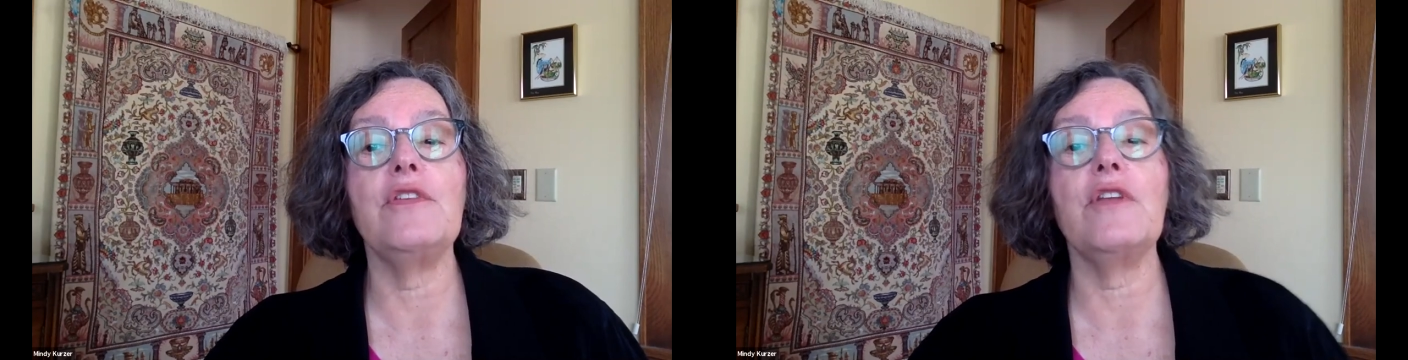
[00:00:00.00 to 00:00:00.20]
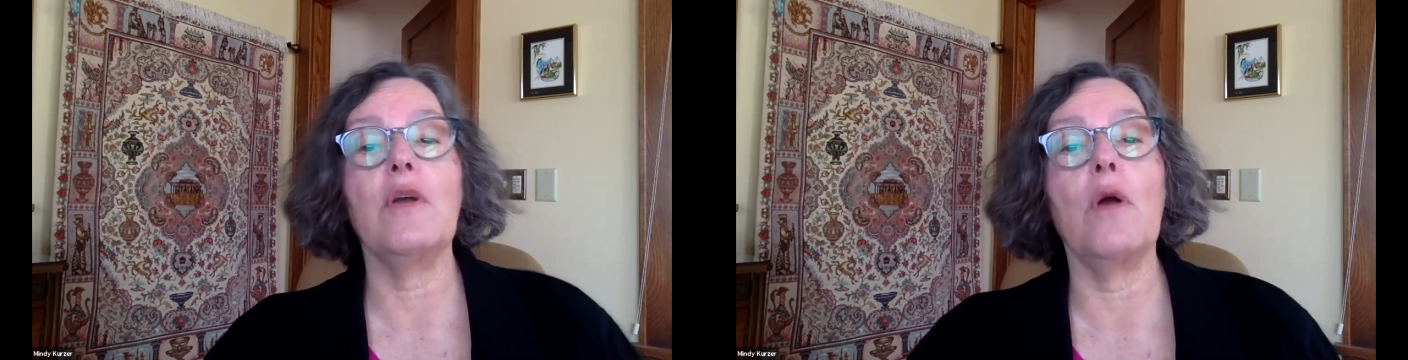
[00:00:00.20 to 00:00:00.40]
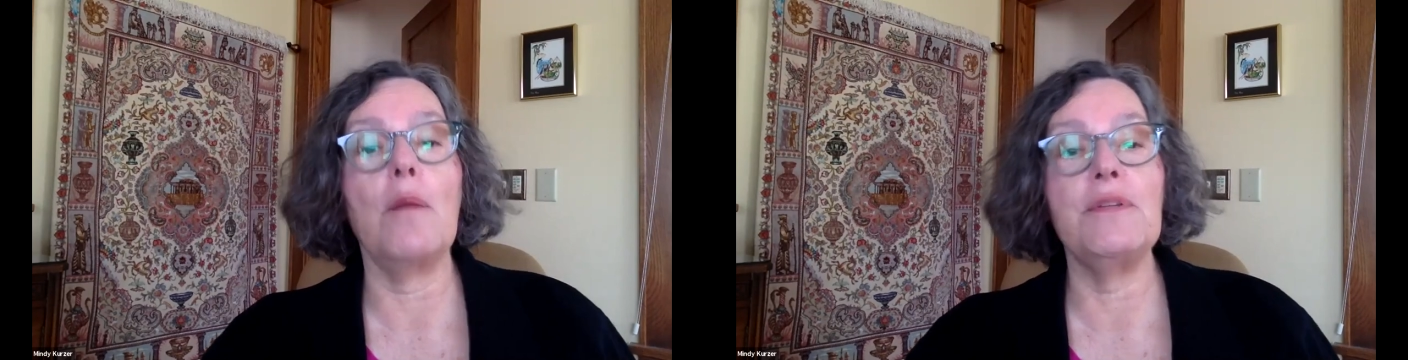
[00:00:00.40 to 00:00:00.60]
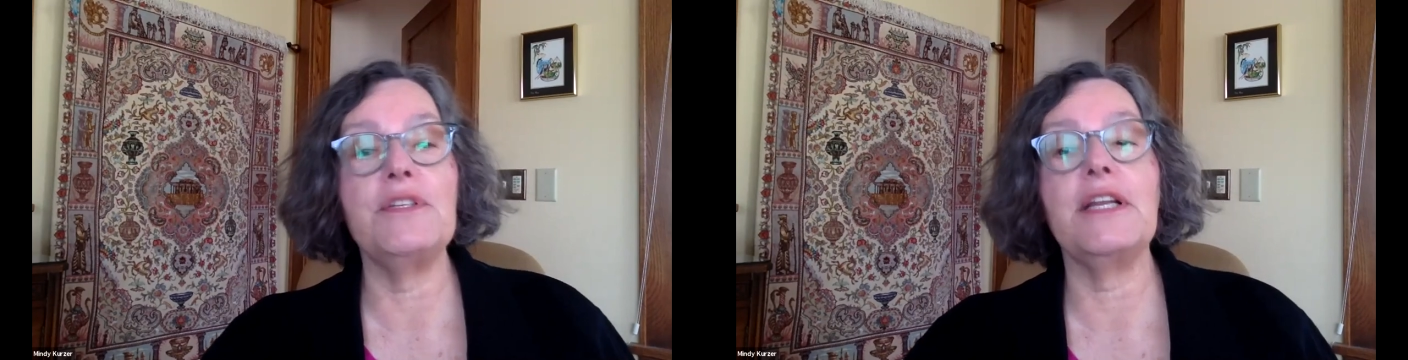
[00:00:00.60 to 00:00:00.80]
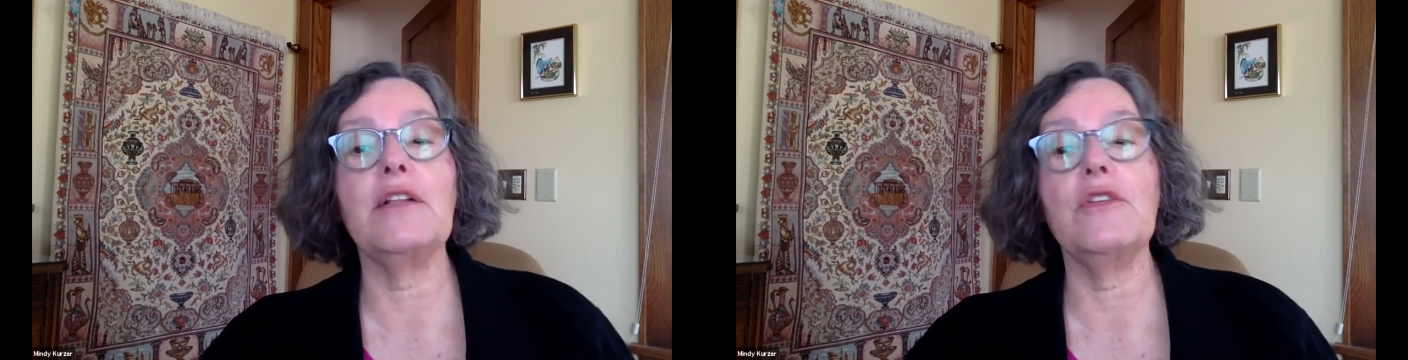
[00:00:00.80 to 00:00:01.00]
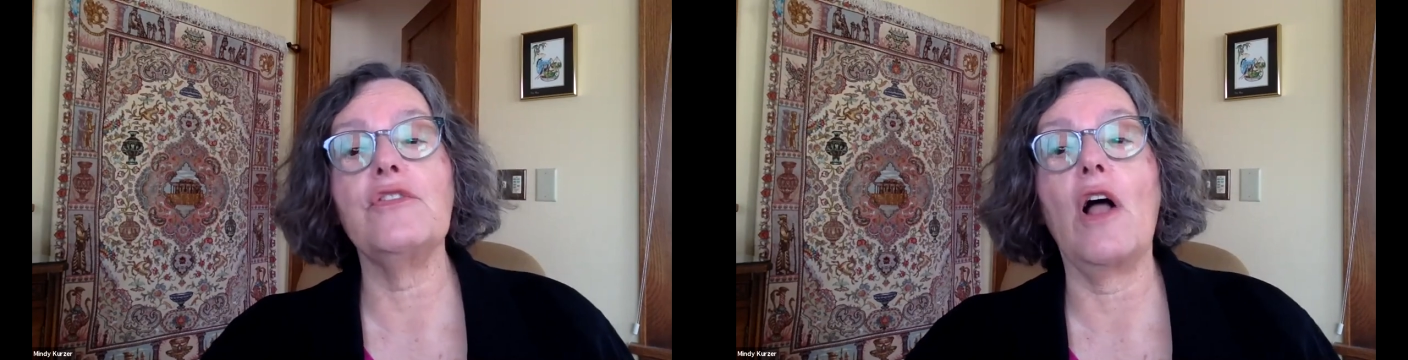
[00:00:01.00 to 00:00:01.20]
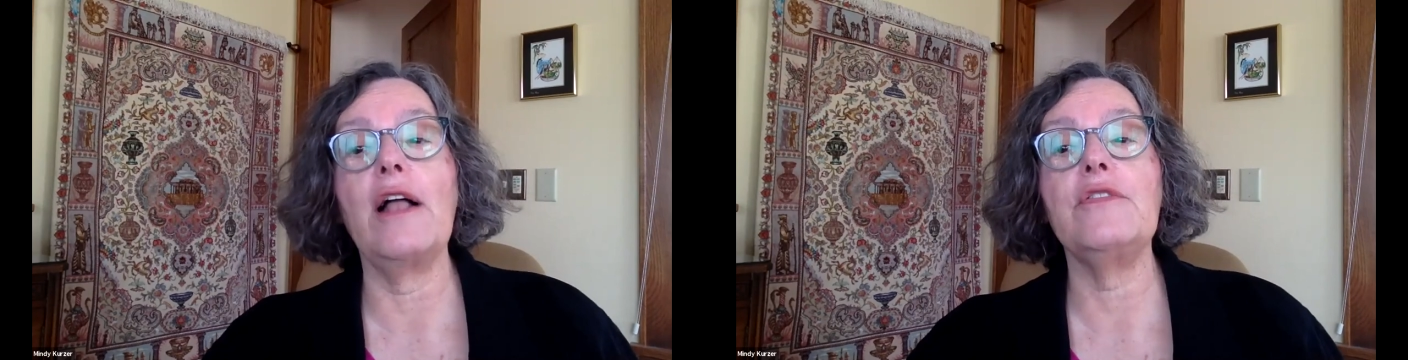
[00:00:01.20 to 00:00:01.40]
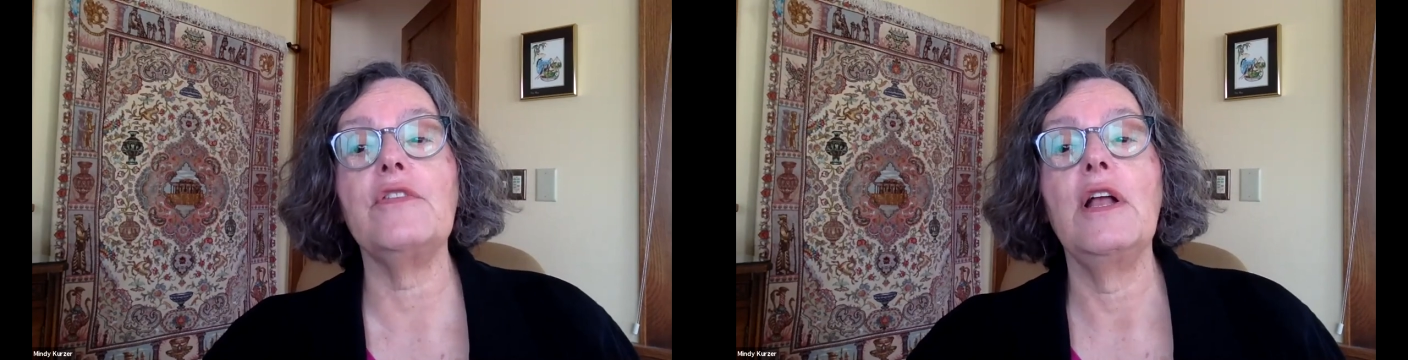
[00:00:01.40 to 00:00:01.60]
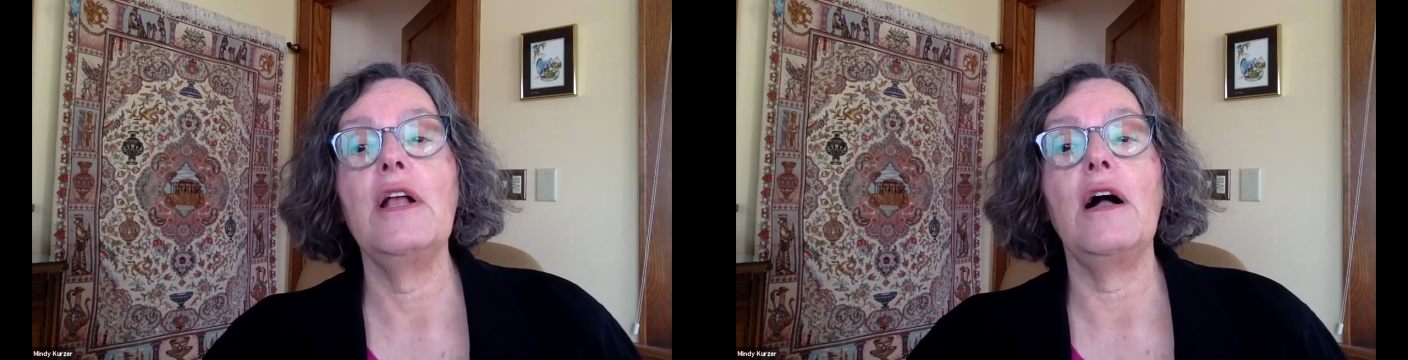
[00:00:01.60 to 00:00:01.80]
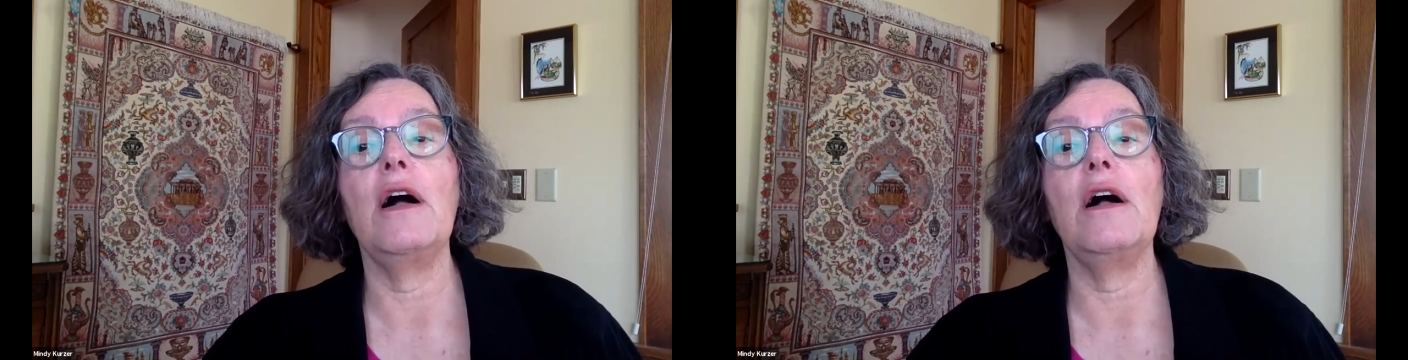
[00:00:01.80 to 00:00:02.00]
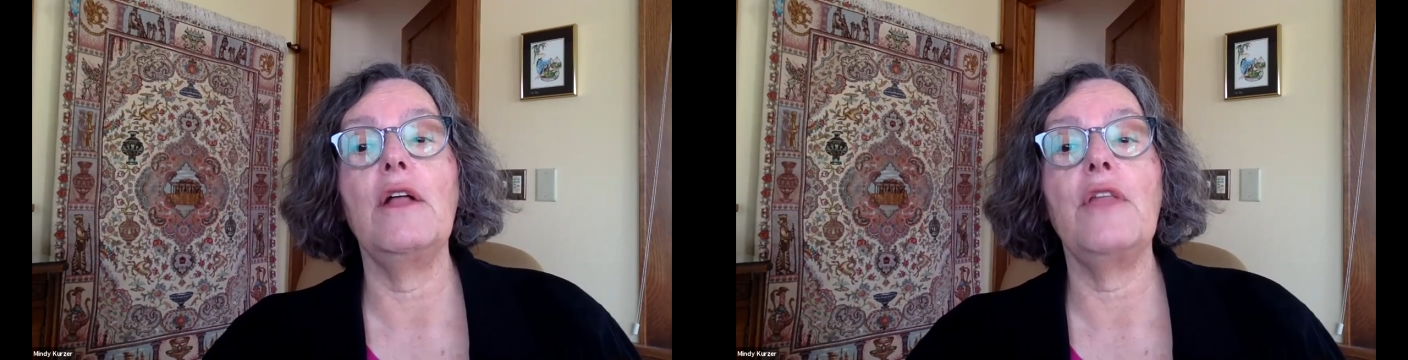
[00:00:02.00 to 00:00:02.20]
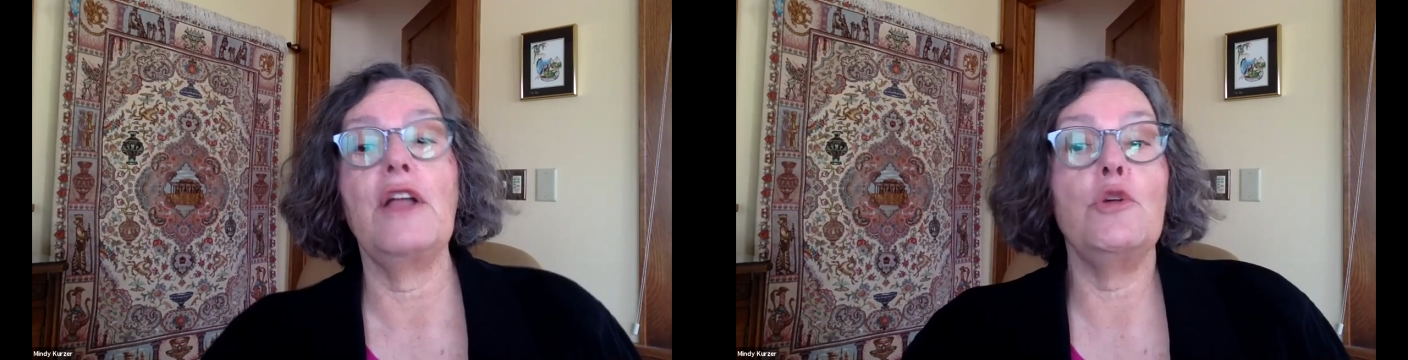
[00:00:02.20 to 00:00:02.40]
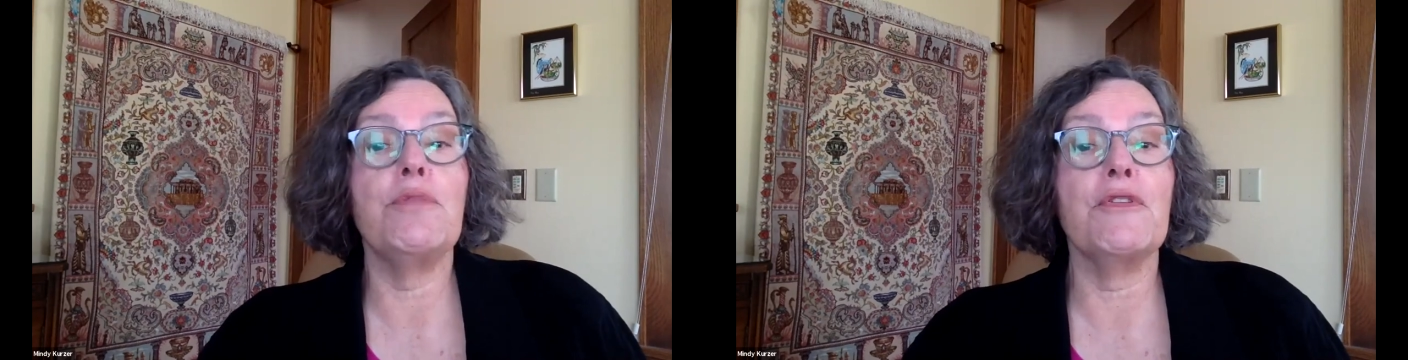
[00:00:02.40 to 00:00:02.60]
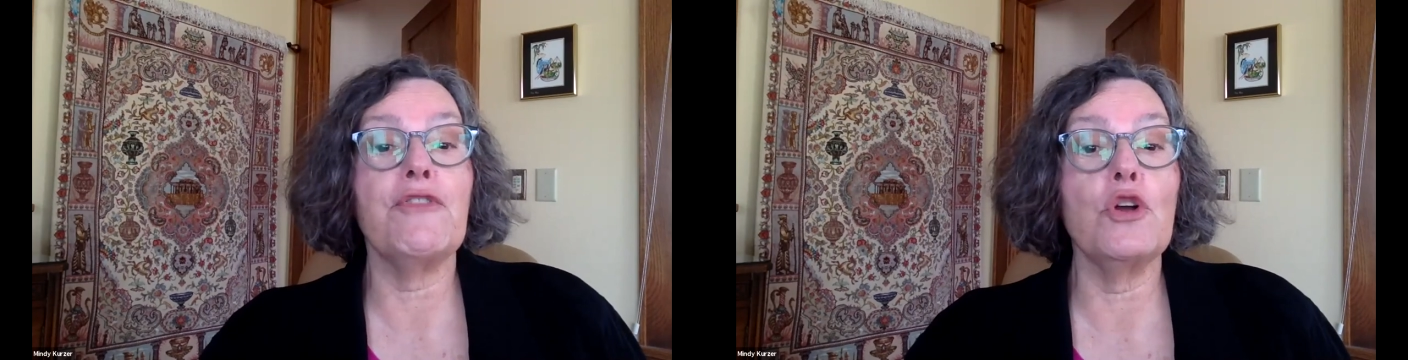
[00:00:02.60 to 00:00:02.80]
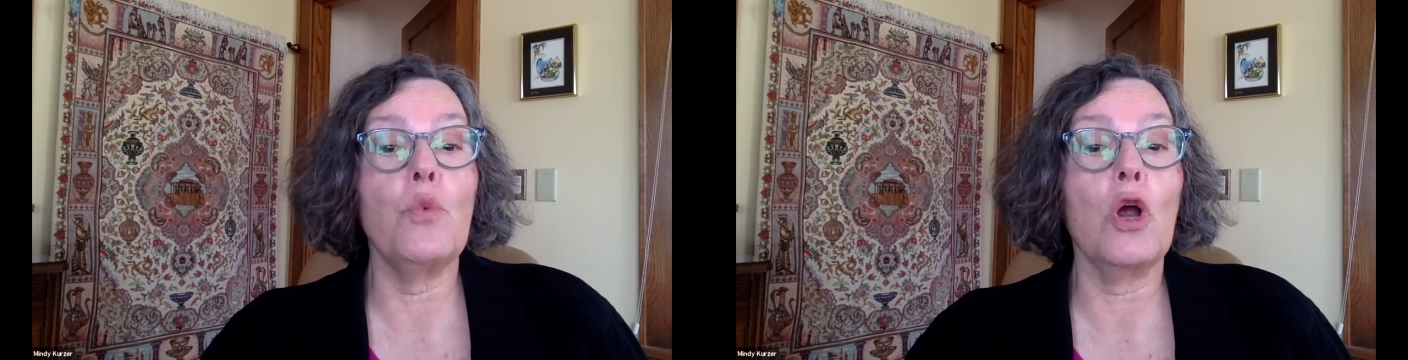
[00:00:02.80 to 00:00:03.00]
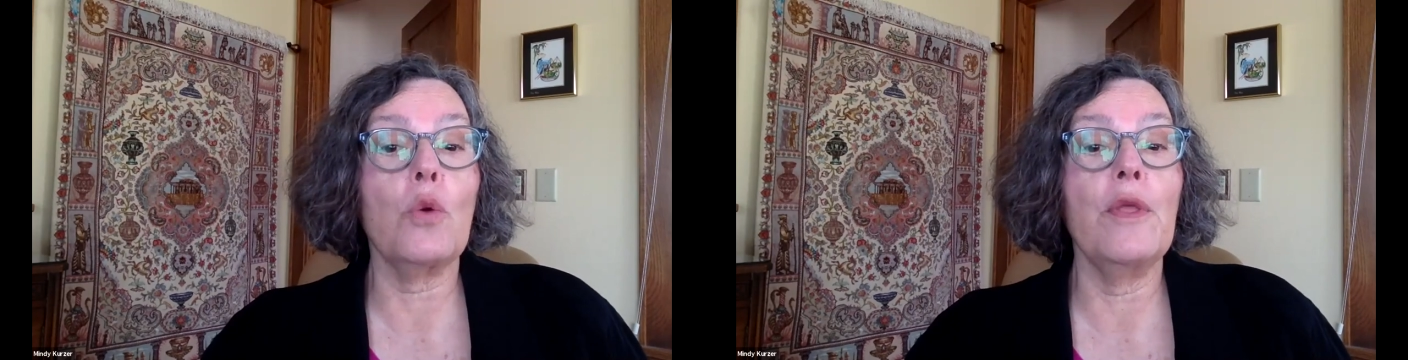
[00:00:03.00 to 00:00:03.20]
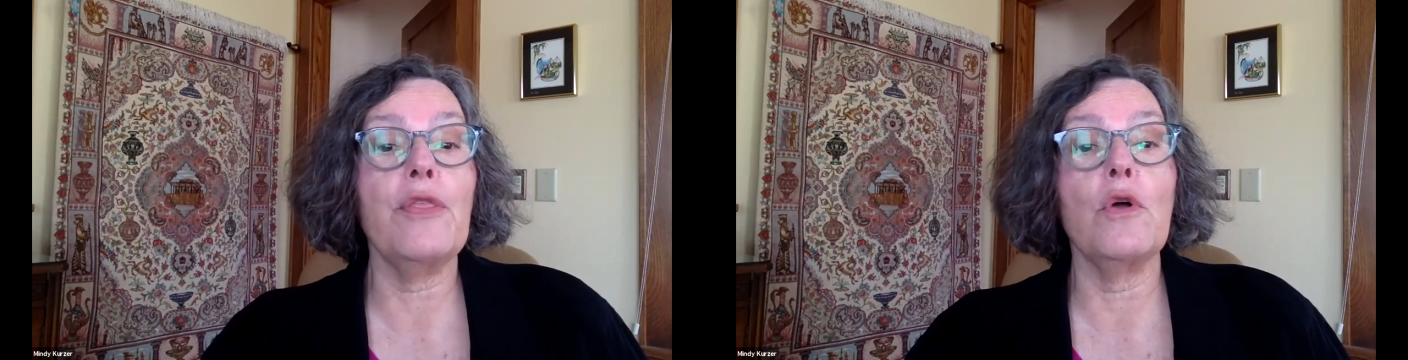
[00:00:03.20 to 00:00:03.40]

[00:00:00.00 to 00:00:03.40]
Is there a particular size that you prefer to work with,